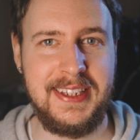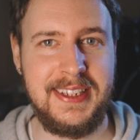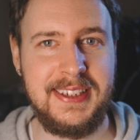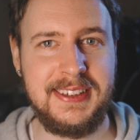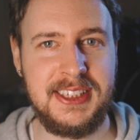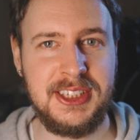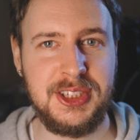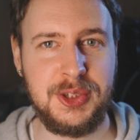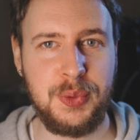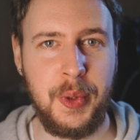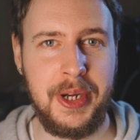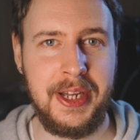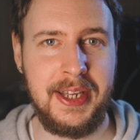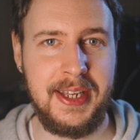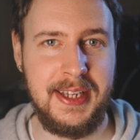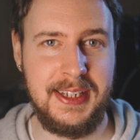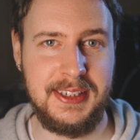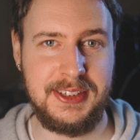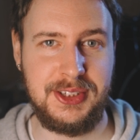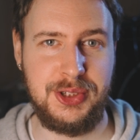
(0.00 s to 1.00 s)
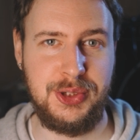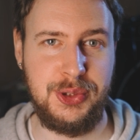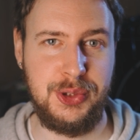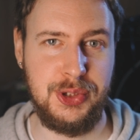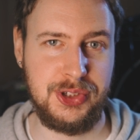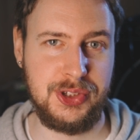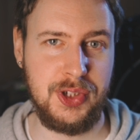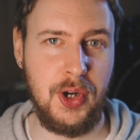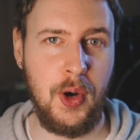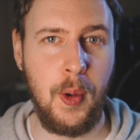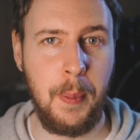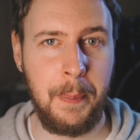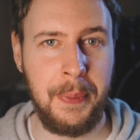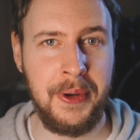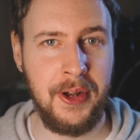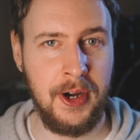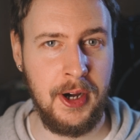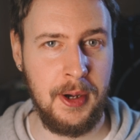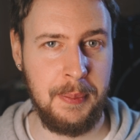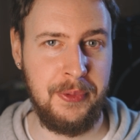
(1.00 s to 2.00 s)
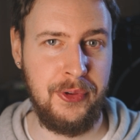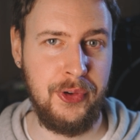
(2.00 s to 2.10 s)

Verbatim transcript: easiest way is to just open up